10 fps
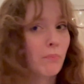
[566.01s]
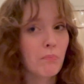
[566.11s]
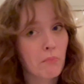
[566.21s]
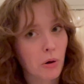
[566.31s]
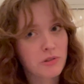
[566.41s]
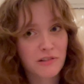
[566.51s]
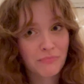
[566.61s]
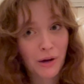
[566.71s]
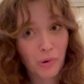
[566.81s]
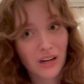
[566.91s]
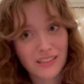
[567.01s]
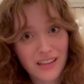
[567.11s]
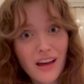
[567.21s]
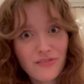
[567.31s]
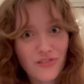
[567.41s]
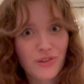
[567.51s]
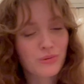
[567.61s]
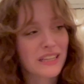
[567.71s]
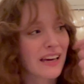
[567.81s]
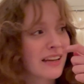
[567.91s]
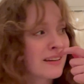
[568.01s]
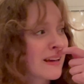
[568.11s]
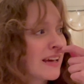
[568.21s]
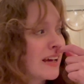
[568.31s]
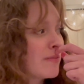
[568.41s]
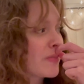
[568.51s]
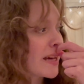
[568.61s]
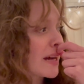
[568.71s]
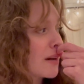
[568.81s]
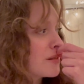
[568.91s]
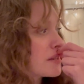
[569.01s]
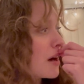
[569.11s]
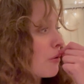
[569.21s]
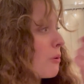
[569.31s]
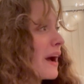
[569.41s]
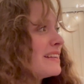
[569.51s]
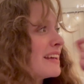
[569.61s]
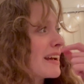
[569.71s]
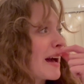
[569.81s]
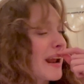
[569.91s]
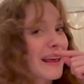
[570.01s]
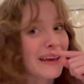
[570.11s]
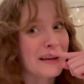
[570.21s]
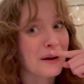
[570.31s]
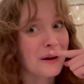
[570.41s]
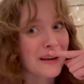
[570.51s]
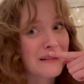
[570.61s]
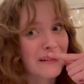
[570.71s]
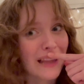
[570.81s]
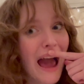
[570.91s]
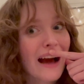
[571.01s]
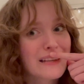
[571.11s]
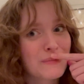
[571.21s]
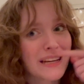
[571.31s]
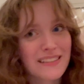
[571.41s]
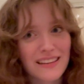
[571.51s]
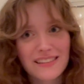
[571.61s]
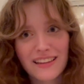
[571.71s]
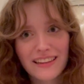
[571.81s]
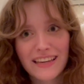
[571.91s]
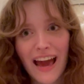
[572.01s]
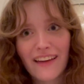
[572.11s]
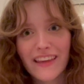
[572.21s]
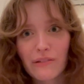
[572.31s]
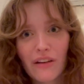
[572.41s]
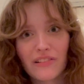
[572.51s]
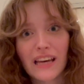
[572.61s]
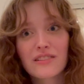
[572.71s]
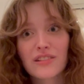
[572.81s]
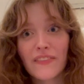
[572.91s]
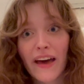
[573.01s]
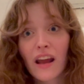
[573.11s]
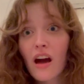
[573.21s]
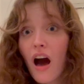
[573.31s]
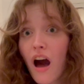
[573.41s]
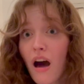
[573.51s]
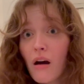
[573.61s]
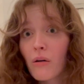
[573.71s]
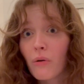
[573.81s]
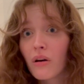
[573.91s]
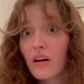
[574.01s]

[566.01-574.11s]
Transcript: most of my work done for the weekend and I was unwinding and I like couldn't relax because I suddenly had that revelation that, oh,